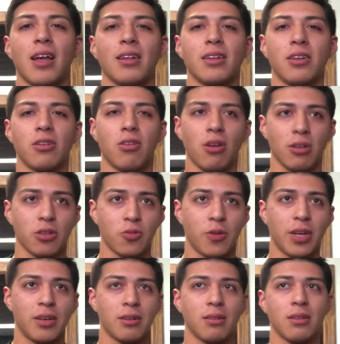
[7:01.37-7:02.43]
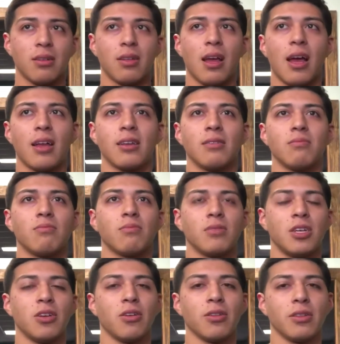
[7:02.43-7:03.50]
that, that you can call a twin, and
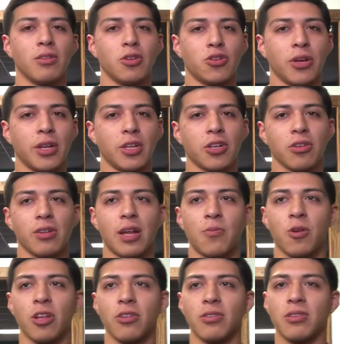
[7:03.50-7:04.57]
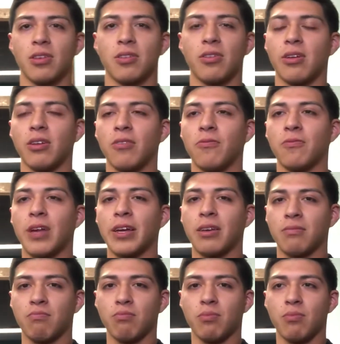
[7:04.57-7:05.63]
you know you treat each other like brother and sister, and you've like
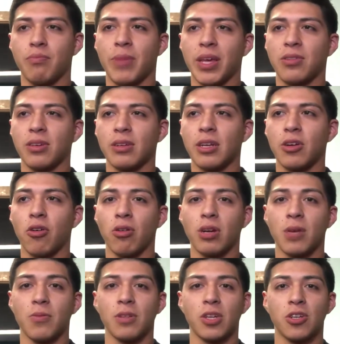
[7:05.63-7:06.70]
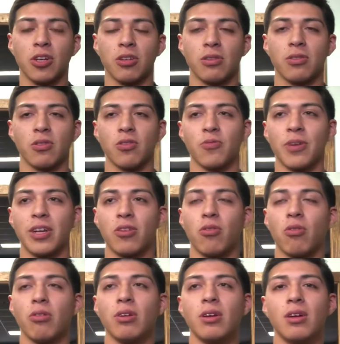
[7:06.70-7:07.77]
basically grown up with each other. So it's pretty
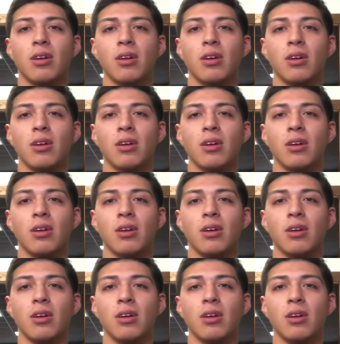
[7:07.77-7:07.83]
cool.